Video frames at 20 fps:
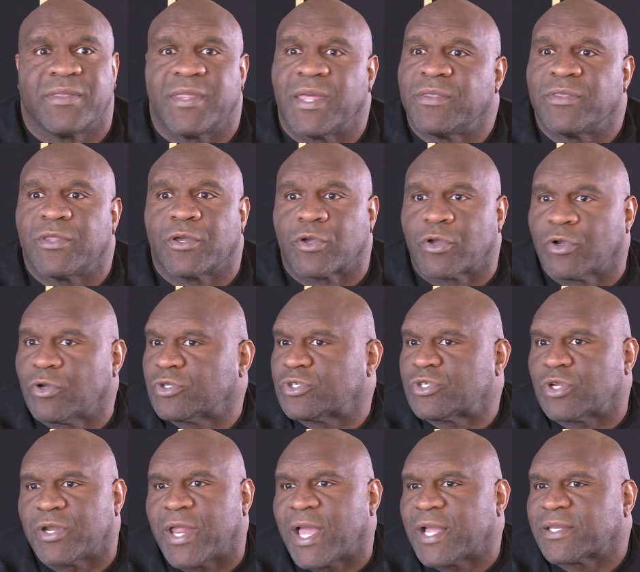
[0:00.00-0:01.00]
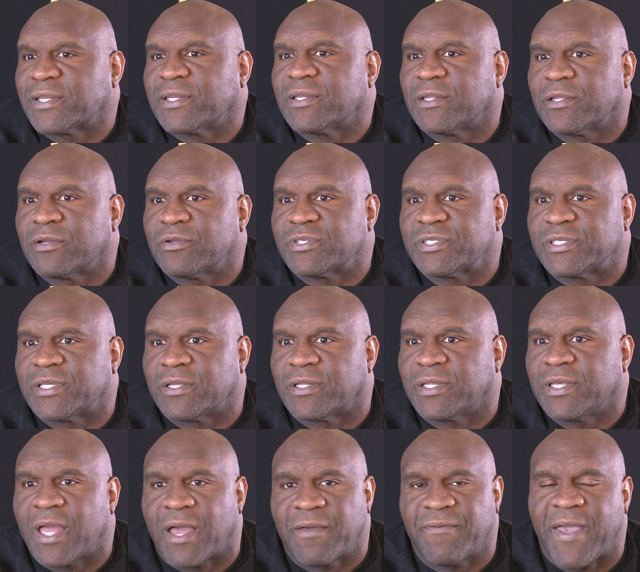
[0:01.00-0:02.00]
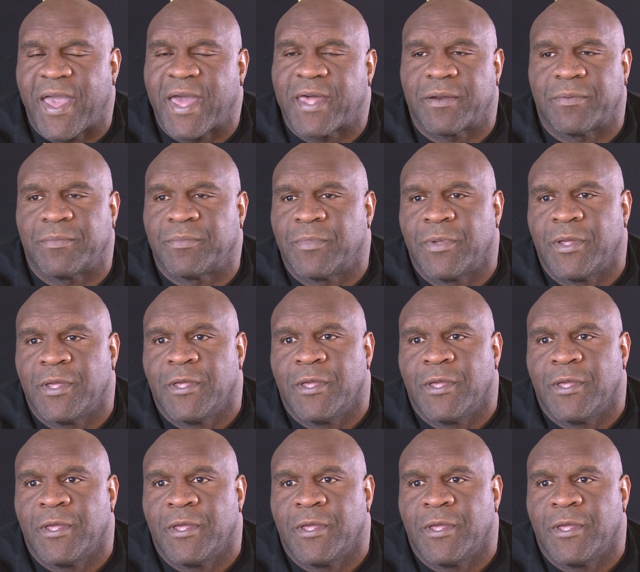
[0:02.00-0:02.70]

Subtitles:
then the girls start acting a little silly. I've had them